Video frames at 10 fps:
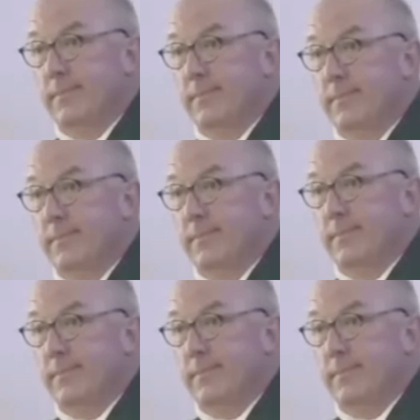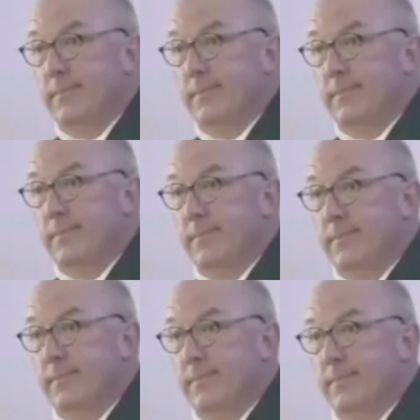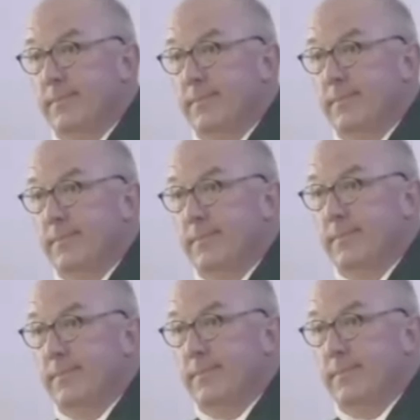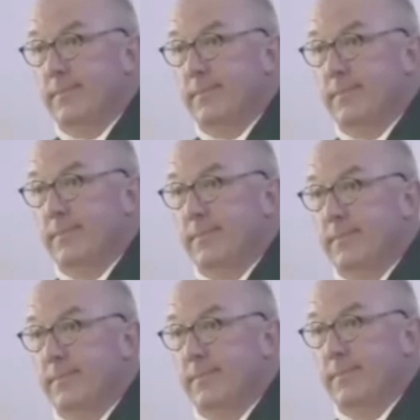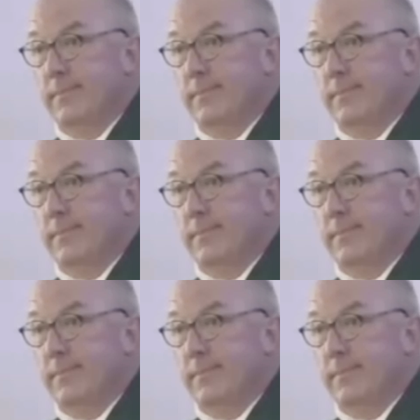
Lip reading: Nobody speaks.